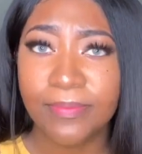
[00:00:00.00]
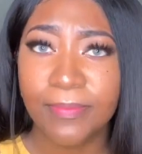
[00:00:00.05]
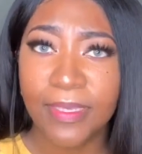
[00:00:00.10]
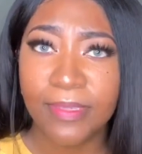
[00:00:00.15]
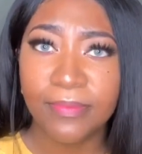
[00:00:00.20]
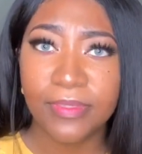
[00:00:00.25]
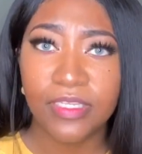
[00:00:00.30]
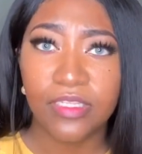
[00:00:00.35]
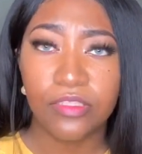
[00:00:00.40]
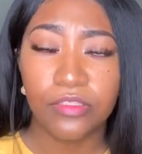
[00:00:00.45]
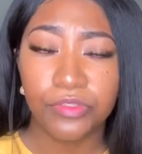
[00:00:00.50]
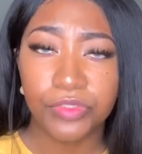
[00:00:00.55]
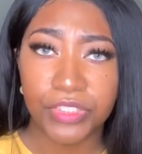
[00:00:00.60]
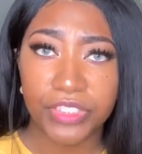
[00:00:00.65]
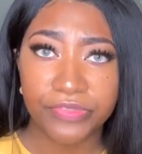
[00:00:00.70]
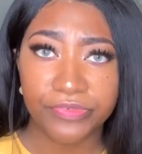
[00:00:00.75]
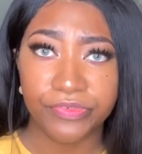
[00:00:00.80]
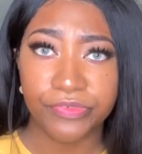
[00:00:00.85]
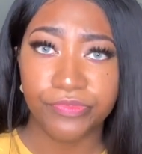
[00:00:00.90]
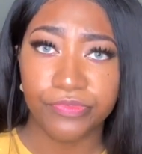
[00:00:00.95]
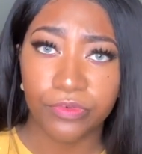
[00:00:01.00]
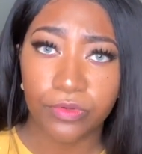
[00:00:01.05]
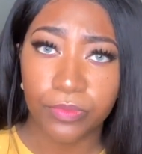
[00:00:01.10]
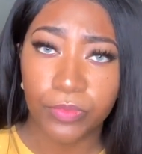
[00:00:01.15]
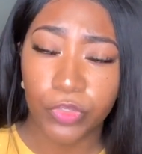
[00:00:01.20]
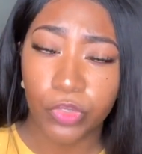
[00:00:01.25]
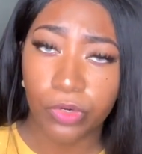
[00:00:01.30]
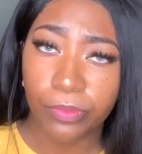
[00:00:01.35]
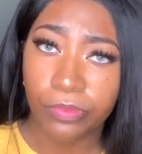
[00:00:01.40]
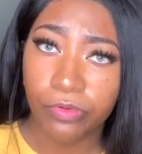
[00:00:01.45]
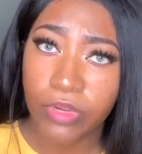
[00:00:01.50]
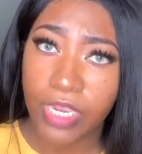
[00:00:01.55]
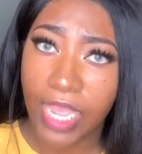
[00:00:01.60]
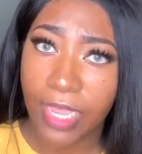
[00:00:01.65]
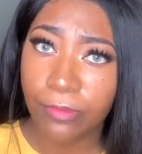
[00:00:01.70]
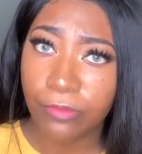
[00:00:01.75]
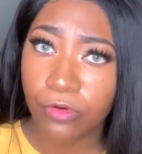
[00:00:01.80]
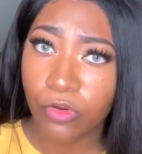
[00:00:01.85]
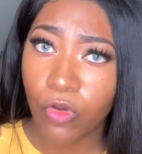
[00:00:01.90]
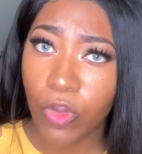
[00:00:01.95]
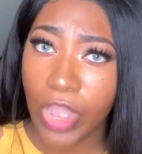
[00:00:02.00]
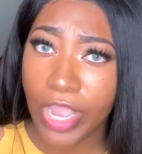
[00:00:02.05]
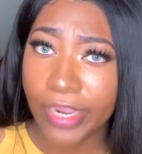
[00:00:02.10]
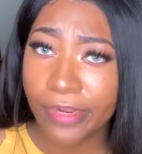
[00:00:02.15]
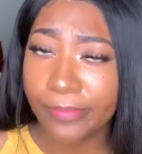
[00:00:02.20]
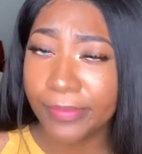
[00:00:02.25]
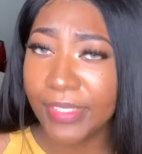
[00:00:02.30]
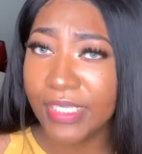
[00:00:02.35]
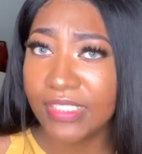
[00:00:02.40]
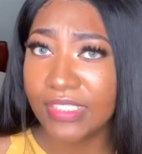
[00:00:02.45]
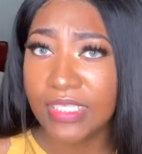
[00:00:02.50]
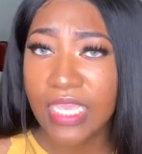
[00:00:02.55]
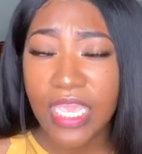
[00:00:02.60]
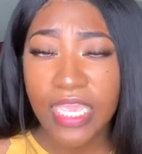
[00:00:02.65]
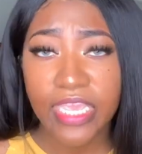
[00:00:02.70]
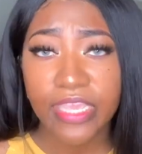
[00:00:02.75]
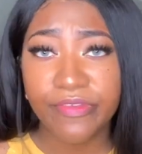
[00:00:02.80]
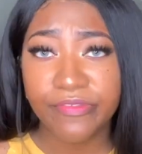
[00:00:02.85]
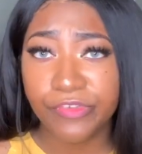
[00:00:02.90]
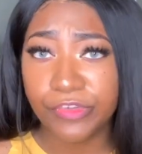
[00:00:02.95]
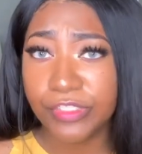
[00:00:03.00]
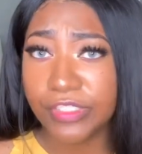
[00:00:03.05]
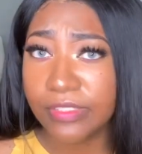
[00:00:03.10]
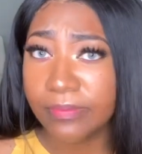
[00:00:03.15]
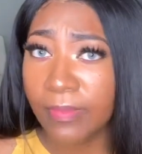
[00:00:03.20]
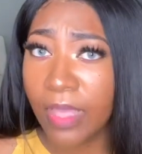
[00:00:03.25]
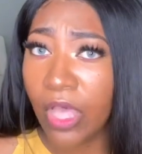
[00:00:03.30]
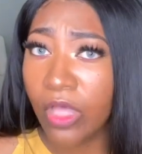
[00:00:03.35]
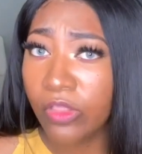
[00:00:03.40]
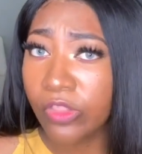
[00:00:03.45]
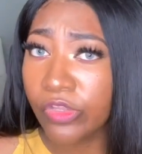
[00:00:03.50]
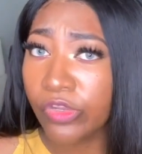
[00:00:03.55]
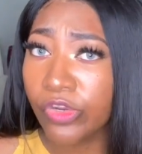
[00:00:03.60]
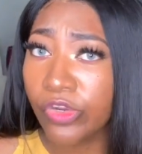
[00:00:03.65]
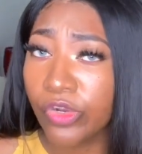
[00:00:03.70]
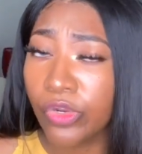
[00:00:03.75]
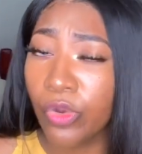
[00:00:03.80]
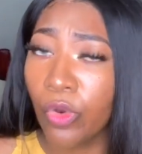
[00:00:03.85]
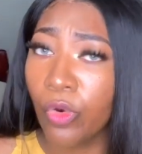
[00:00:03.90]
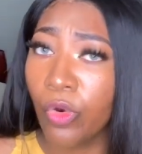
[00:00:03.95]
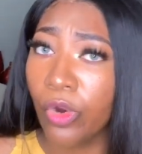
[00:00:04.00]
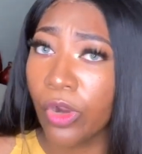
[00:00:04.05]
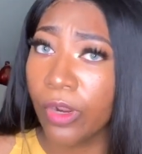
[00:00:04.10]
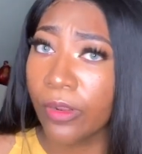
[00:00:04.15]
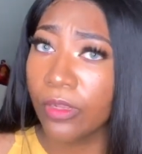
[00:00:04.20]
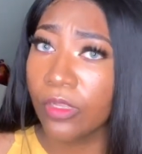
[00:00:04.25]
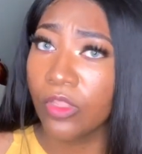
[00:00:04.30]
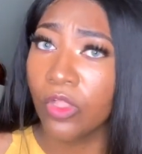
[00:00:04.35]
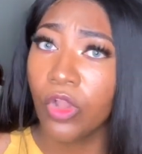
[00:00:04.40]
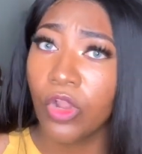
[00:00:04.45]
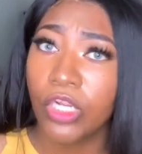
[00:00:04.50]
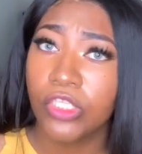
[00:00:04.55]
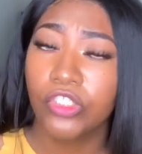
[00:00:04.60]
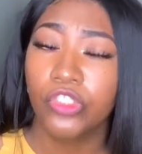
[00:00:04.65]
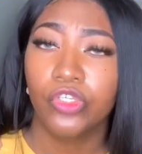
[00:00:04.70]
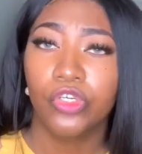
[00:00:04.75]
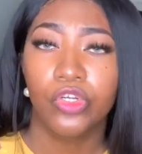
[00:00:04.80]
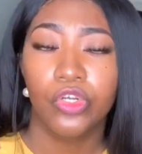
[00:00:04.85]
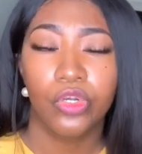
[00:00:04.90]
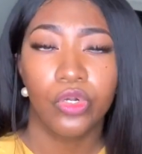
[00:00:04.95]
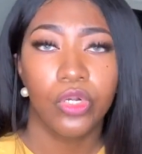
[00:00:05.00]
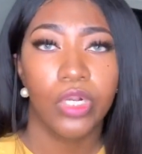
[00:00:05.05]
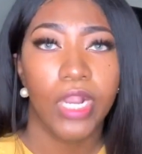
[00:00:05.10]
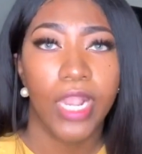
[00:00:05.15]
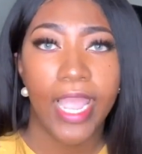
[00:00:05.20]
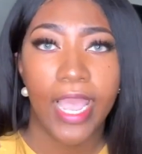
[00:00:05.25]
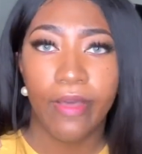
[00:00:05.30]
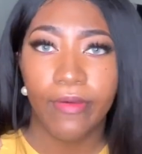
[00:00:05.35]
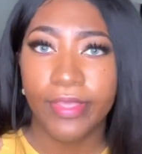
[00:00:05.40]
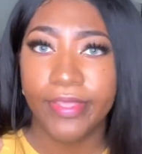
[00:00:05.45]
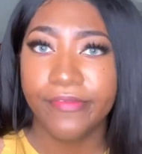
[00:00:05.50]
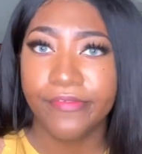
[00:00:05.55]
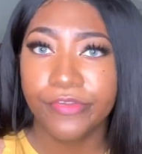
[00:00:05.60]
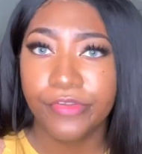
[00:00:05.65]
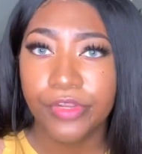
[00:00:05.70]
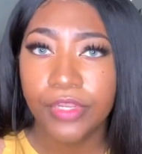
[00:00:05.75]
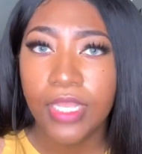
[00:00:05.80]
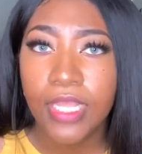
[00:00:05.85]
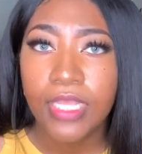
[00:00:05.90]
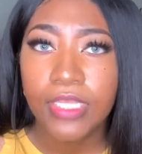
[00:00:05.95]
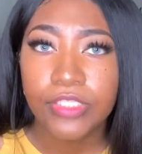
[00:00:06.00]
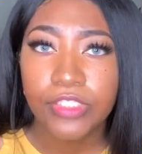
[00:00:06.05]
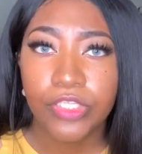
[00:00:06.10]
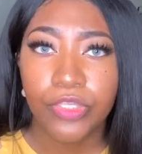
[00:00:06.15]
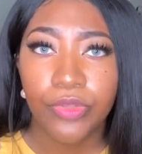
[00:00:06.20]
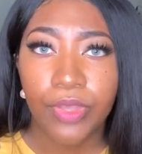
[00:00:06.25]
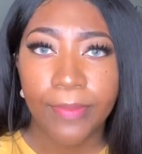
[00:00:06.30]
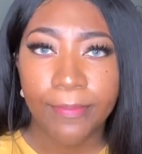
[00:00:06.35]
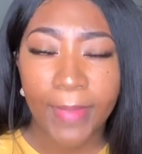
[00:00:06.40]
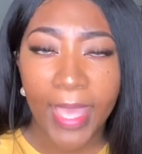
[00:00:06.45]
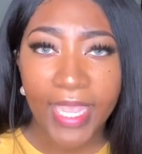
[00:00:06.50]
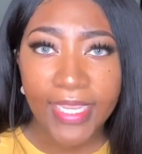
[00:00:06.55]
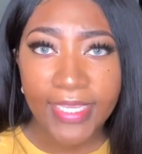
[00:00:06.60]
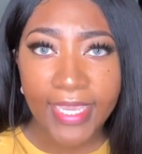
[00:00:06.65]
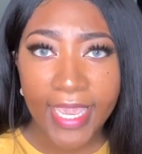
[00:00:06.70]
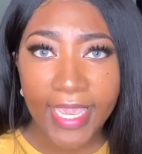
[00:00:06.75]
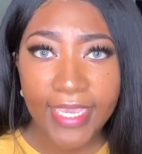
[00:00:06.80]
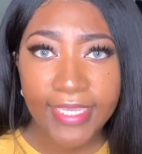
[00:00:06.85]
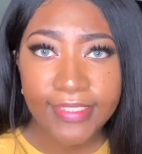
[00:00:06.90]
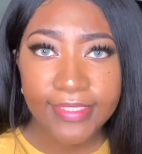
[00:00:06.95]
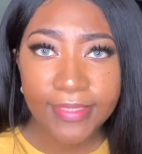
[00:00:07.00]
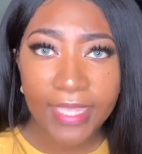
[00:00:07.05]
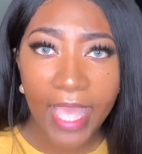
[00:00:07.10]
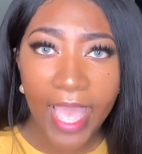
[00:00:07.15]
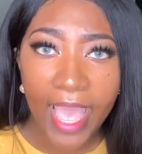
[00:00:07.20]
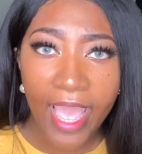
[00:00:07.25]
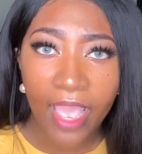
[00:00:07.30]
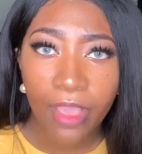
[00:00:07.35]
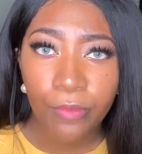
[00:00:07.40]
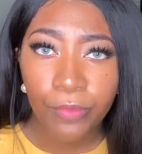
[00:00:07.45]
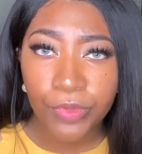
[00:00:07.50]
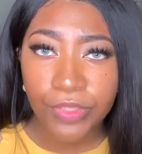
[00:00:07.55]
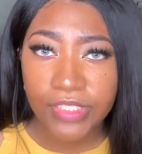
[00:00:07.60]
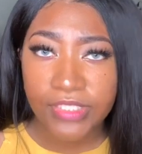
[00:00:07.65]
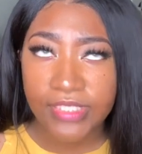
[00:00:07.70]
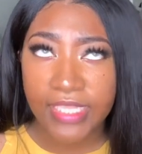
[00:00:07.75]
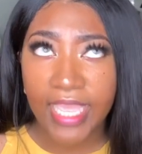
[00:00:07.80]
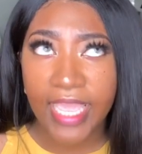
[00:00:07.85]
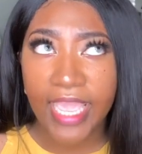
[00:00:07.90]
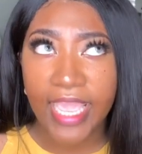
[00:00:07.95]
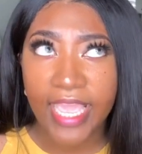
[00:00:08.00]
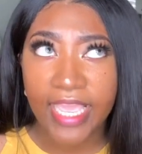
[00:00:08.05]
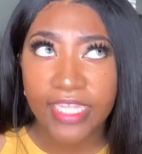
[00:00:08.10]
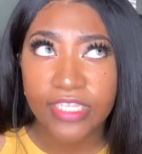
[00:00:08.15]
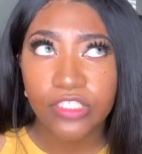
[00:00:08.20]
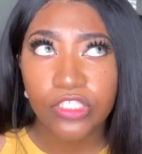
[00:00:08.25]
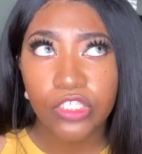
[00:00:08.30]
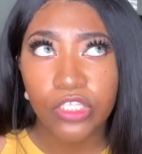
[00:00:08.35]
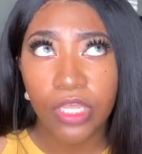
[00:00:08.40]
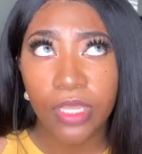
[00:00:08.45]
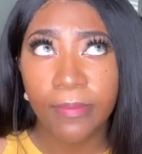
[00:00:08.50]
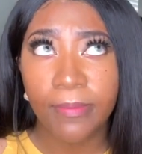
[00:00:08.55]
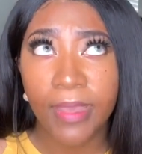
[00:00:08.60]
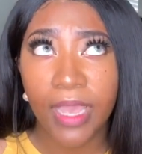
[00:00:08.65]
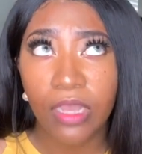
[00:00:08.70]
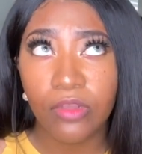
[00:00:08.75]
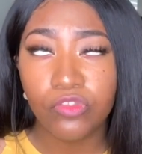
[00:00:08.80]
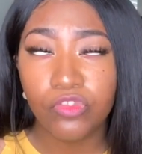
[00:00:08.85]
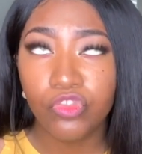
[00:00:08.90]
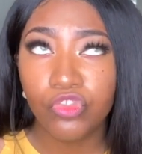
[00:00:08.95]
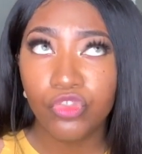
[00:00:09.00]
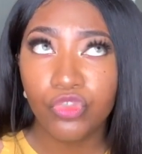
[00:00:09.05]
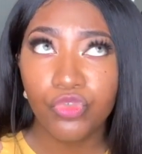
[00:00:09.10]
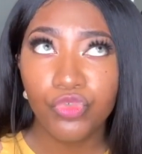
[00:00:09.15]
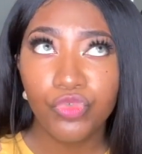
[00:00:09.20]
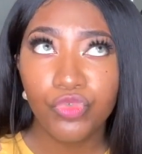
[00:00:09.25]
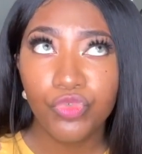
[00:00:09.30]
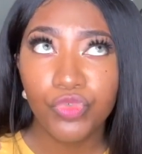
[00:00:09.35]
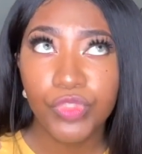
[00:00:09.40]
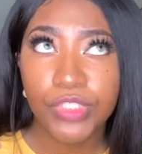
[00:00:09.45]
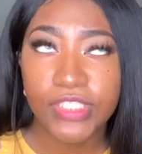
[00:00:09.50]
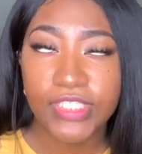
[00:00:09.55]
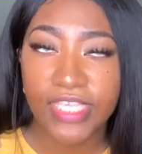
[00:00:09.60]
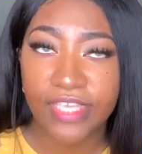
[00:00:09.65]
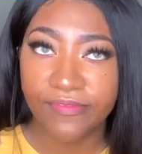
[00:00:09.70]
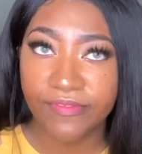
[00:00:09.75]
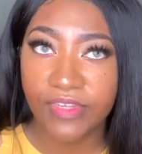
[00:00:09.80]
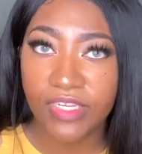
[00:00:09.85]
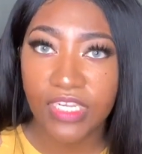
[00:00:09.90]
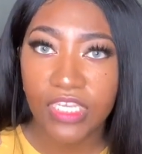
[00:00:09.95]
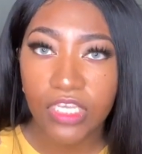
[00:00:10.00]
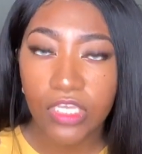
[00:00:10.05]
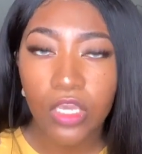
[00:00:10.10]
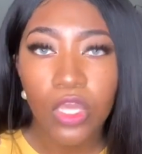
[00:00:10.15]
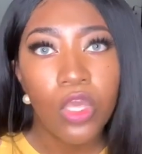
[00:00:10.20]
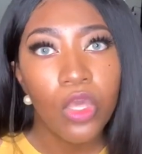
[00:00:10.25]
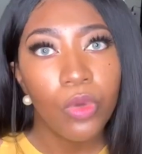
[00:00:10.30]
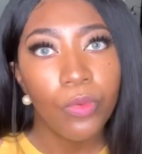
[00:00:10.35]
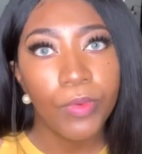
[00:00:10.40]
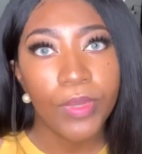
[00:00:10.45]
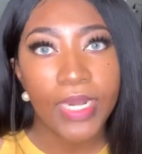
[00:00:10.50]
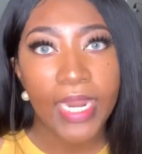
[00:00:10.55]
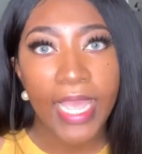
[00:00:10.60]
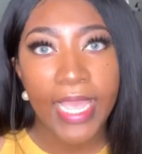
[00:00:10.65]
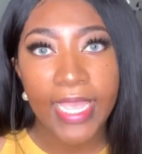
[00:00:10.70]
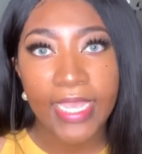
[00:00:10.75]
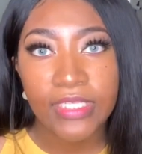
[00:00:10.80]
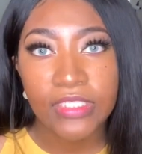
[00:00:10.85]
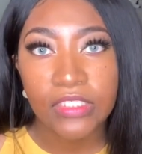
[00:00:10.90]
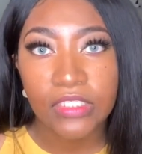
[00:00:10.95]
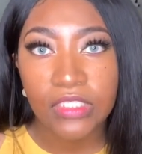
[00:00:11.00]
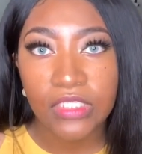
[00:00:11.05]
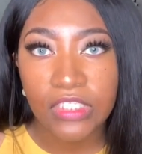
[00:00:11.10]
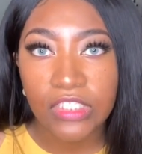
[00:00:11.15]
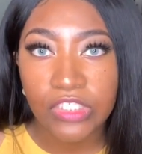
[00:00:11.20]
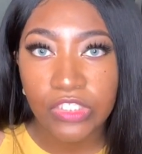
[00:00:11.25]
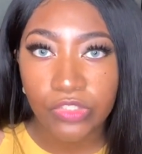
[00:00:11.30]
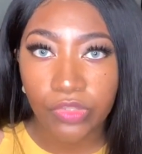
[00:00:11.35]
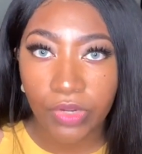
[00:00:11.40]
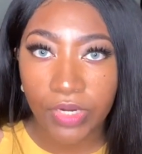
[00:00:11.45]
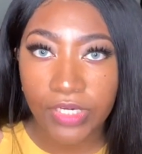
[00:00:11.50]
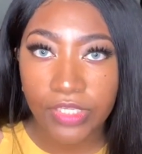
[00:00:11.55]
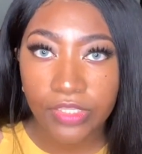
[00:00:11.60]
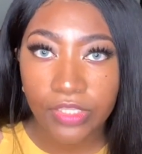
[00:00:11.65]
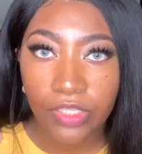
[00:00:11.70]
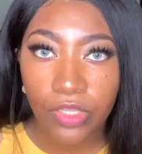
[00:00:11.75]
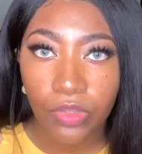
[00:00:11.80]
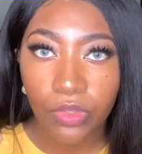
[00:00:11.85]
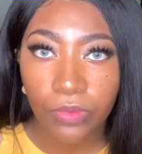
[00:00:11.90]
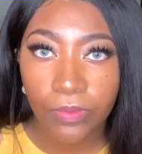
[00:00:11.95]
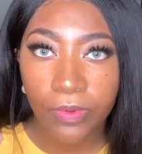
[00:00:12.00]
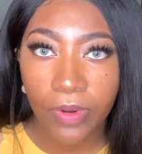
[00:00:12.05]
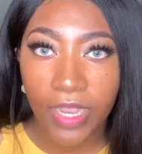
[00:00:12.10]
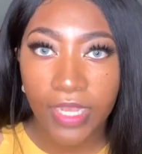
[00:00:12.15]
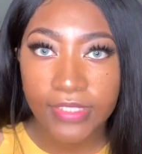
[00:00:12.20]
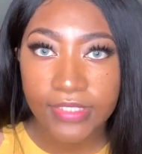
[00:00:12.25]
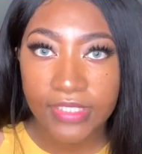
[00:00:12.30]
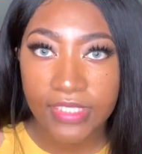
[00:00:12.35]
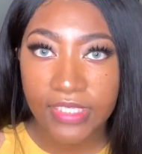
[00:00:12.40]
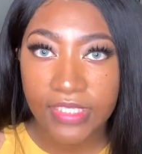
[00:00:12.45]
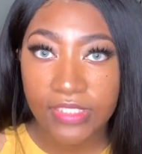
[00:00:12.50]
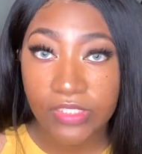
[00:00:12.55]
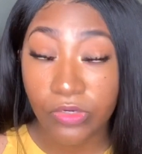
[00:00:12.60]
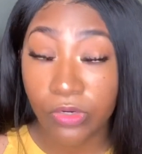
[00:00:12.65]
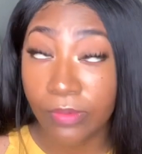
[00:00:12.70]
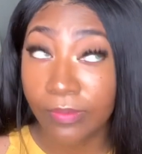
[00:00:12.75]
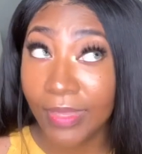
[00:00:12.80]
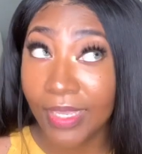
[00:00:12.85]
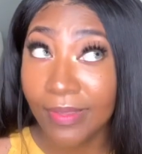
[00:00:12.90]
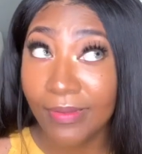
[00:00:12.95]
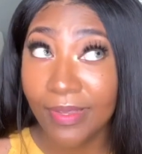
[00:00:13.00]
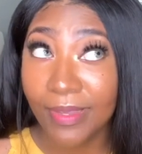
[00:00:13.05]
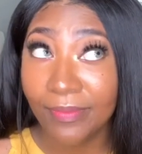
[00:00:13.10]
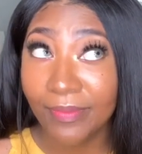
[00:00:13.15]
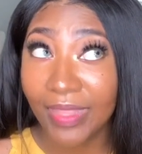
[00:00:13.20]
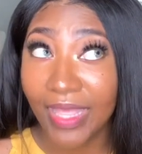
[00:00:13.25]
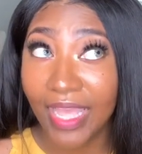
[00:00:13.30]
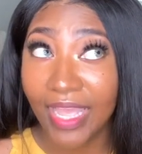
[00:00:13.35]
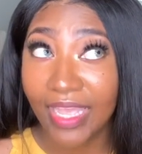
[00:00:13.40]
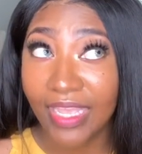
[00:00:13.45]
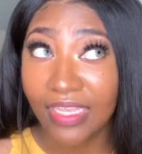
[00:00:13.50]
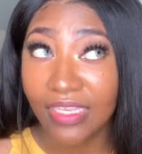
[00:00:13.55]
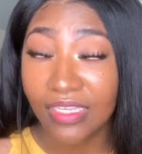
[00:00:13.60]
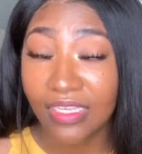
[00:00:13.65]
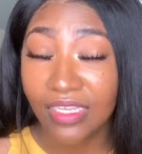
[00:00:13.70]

may be a little different from your pre-op requirements if you're smaller or larger or however. So in my case, I was at about 270 when I actually started the whole process, or maybe I'm lying.